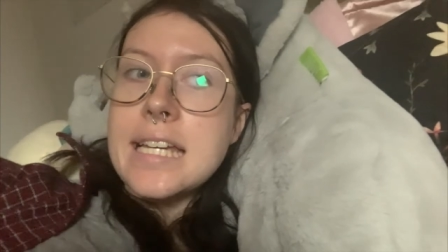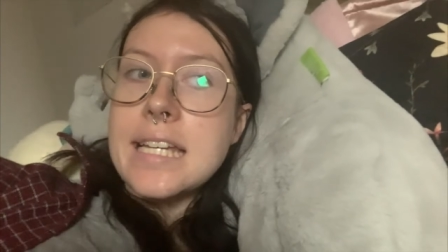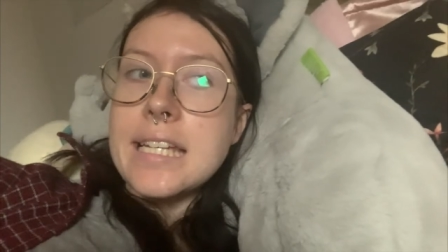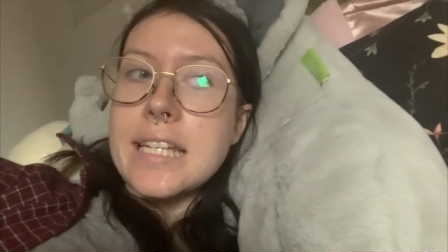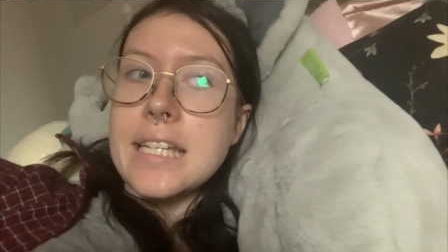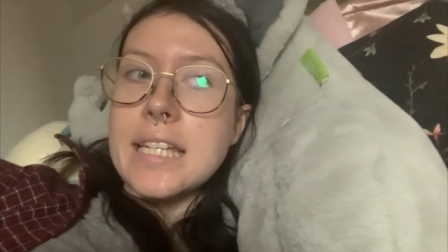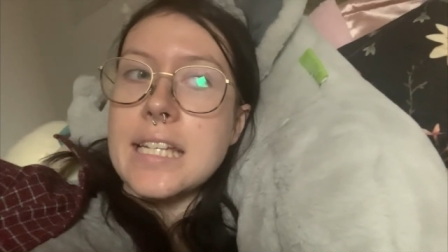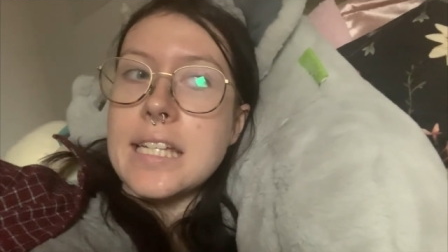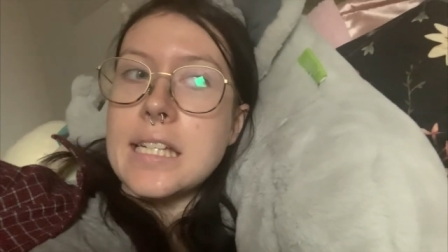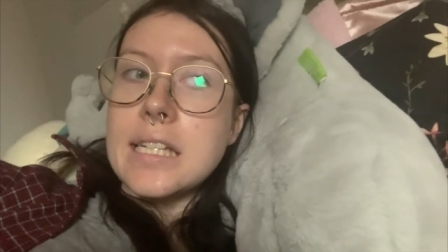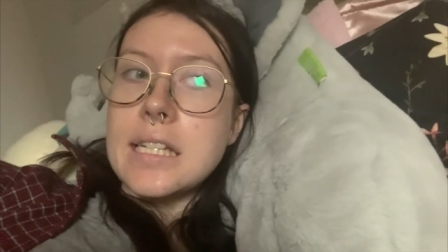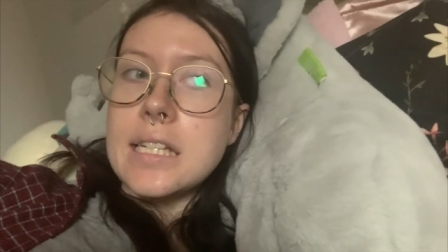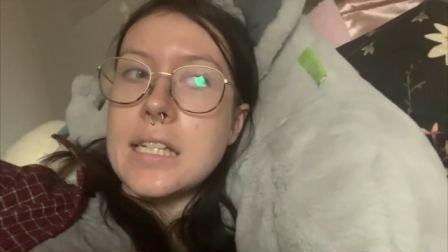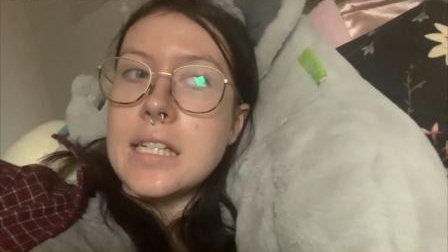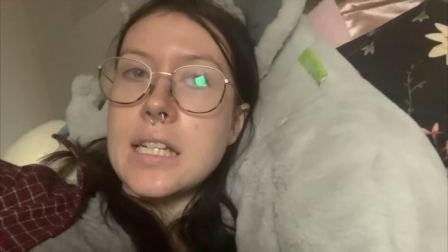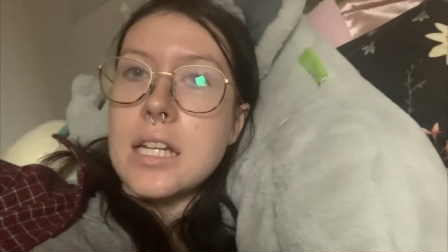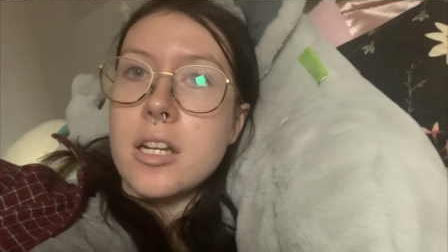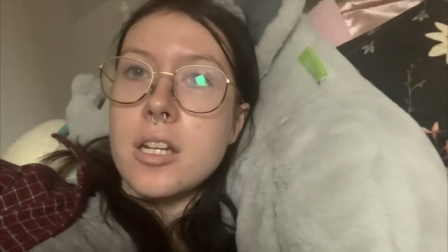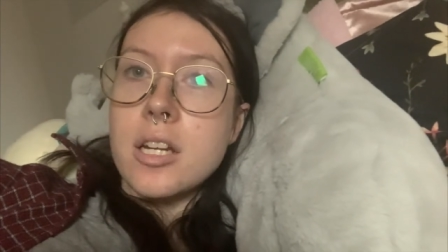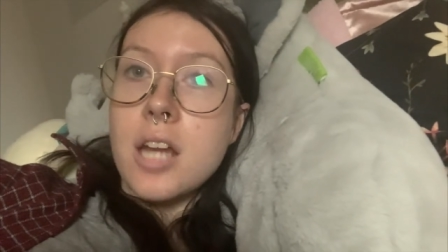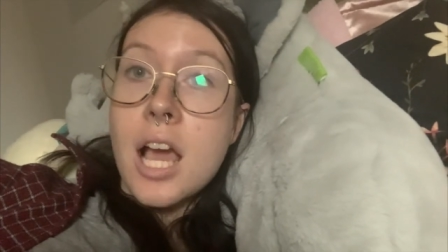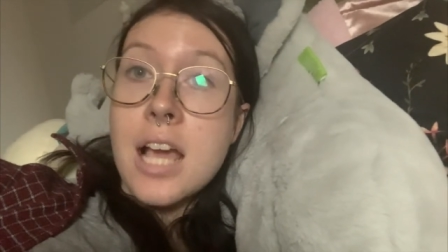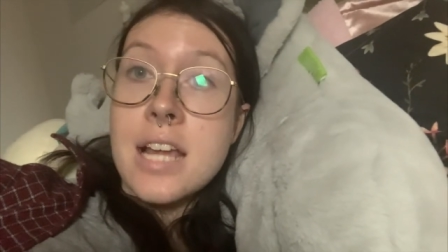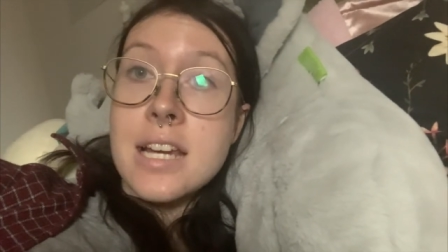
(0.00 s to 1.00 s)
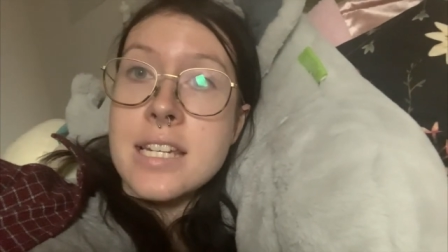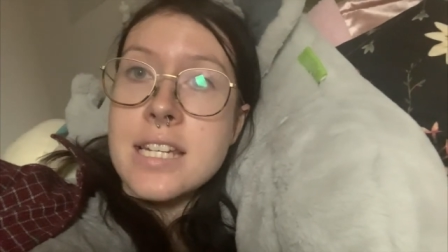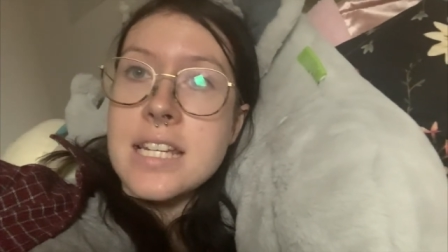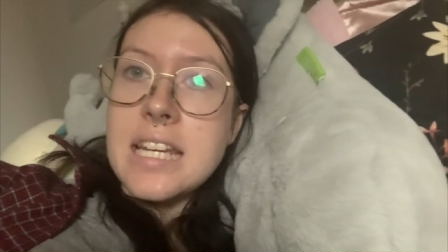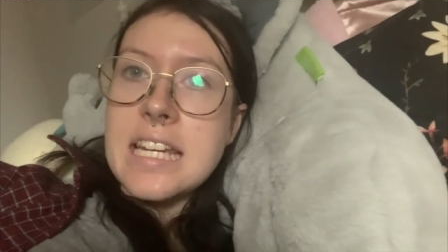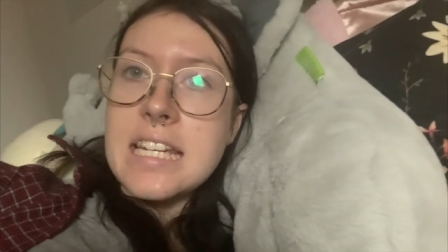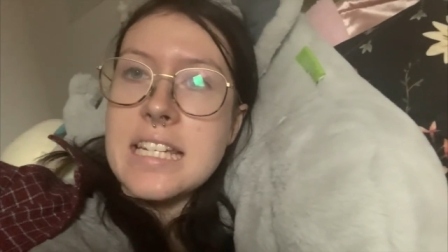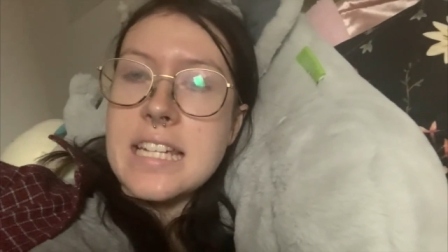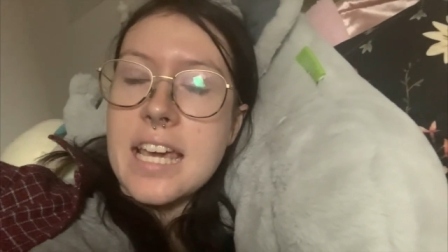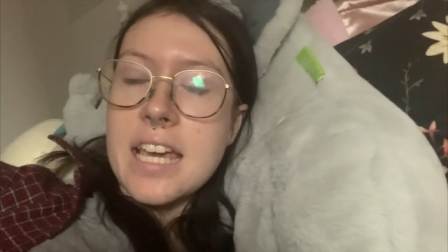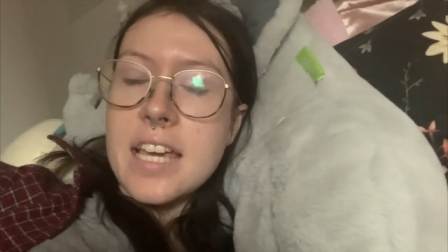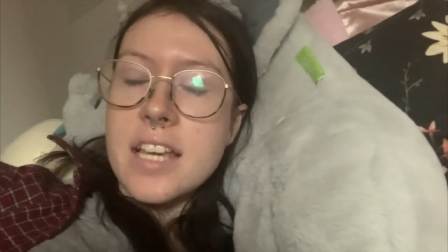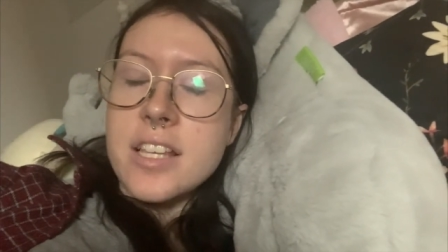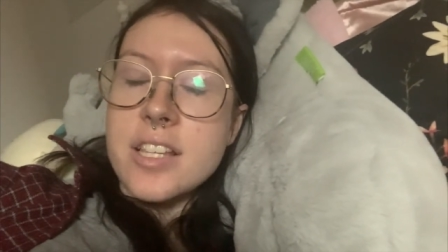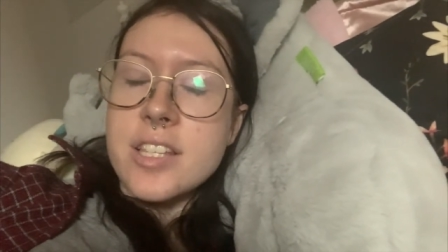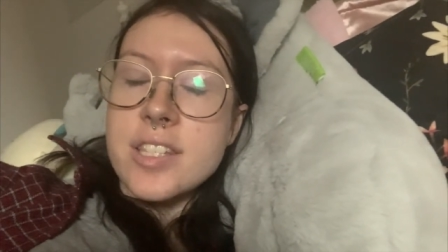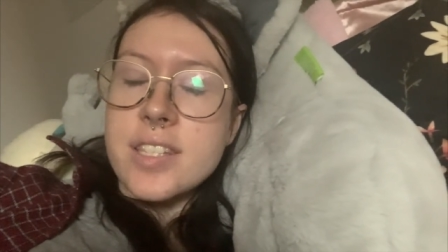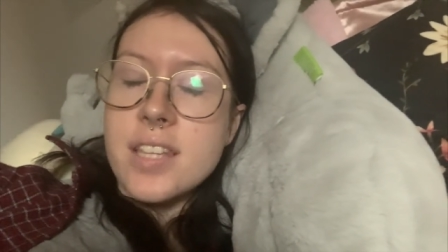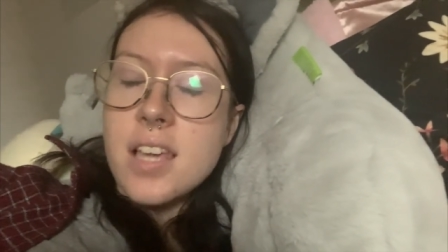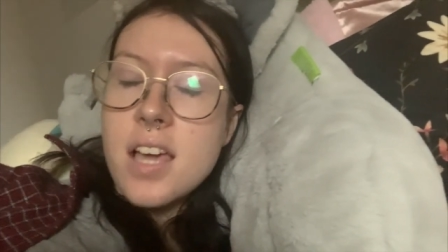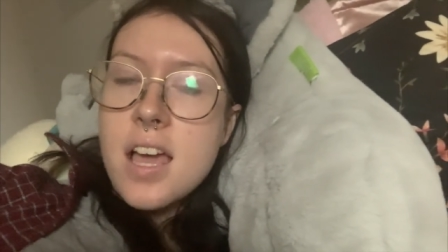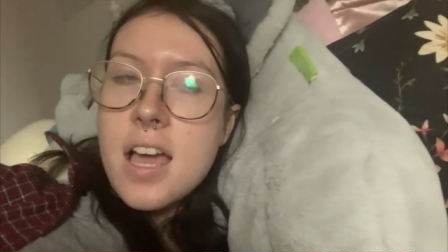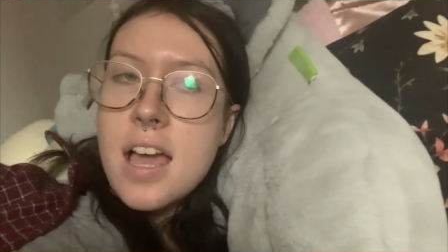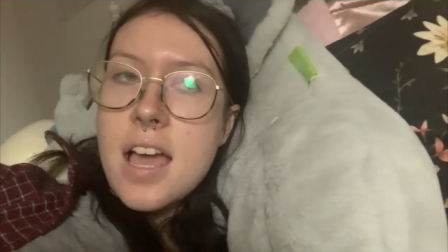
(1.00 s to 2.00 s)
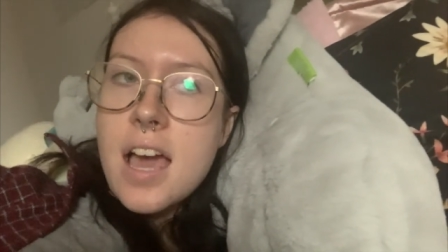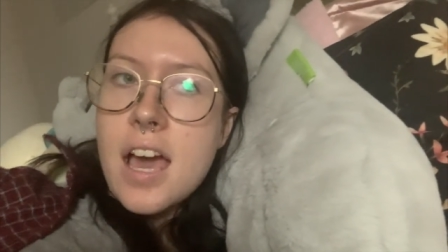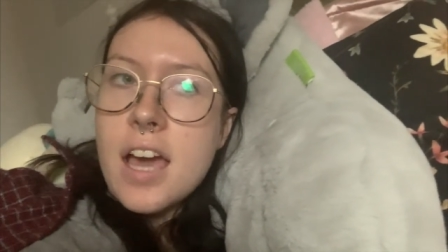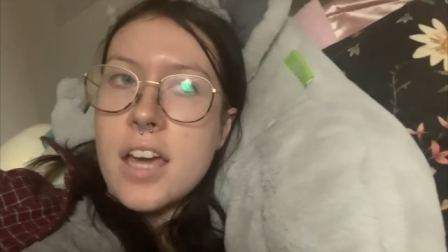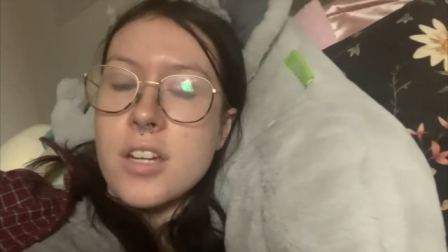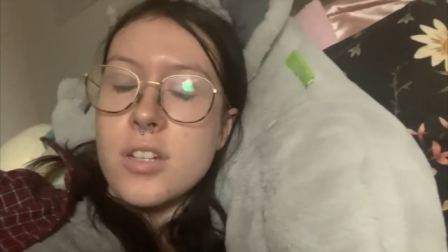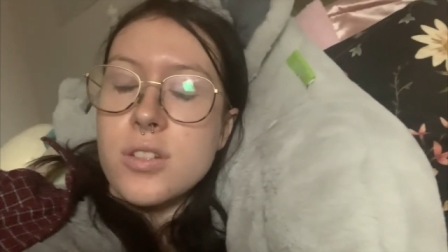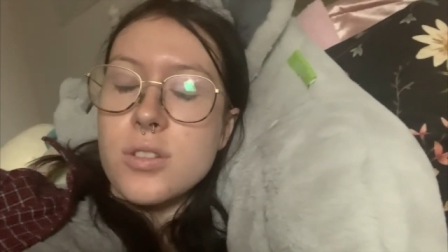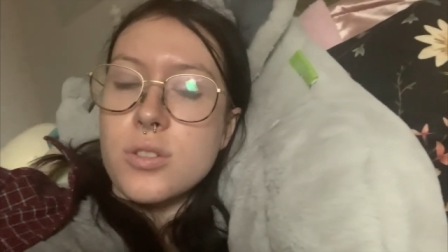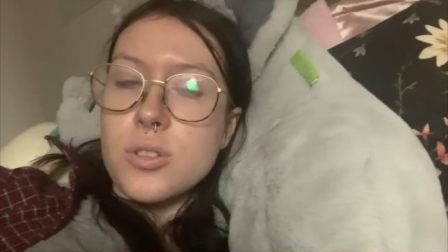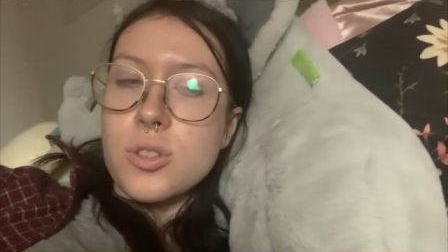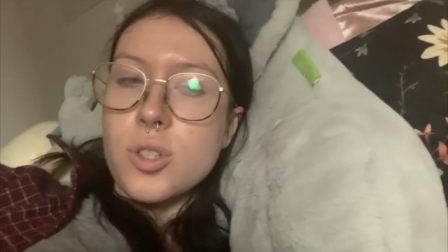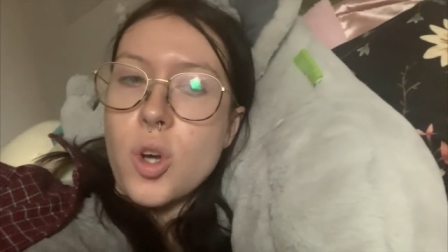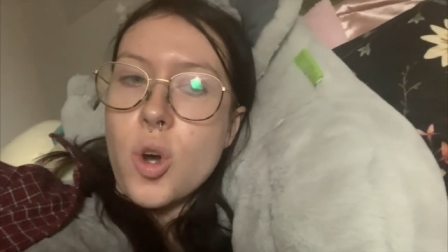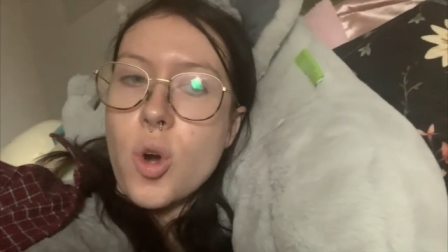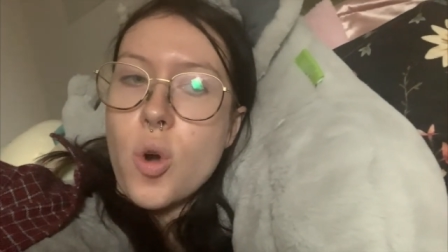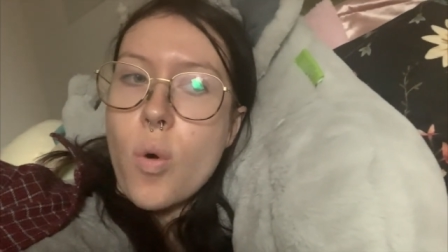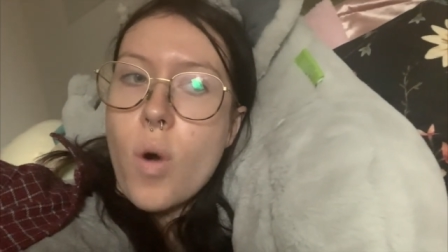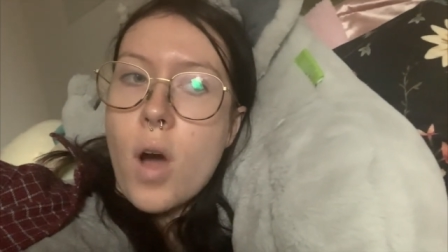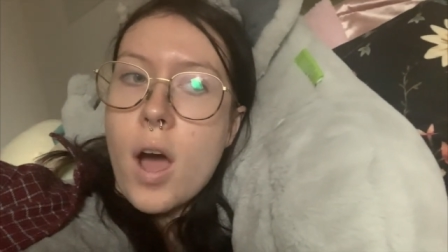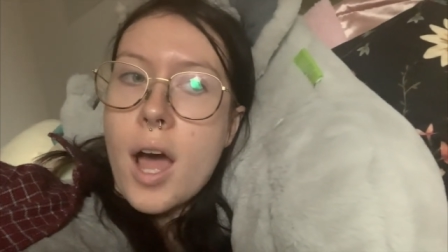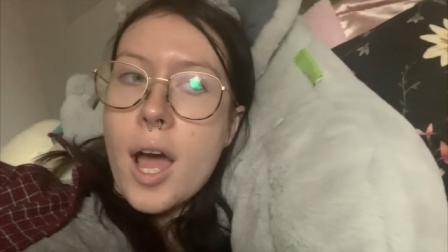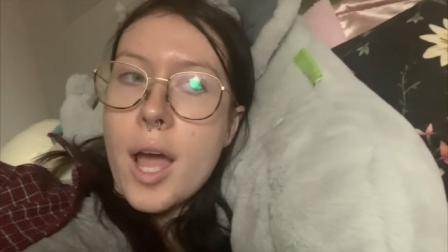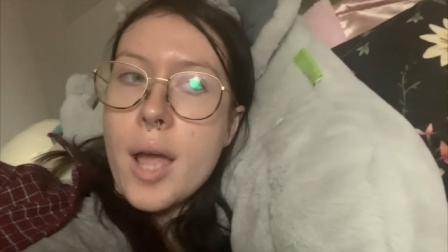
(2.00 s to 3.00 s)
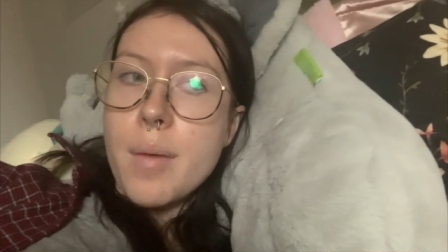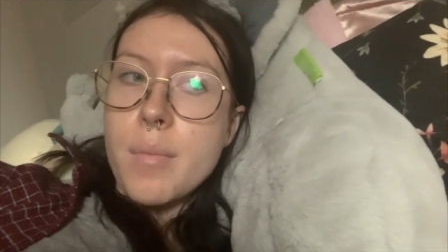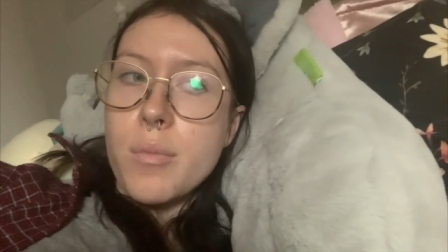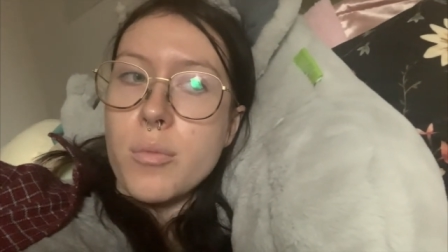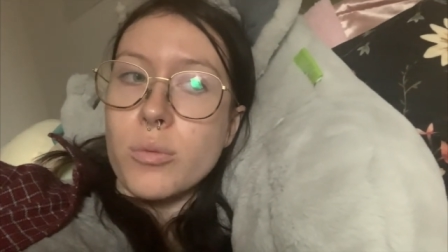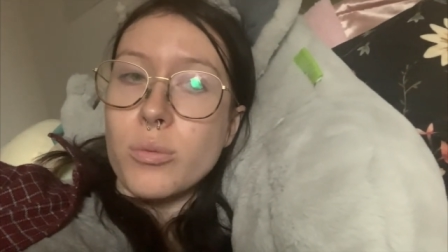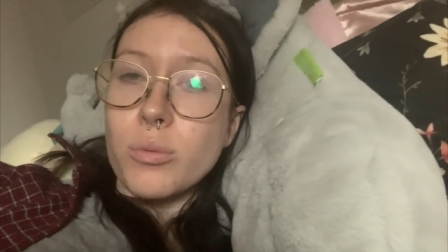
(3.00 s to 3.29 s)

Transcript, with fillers: in 19 days, and so I'm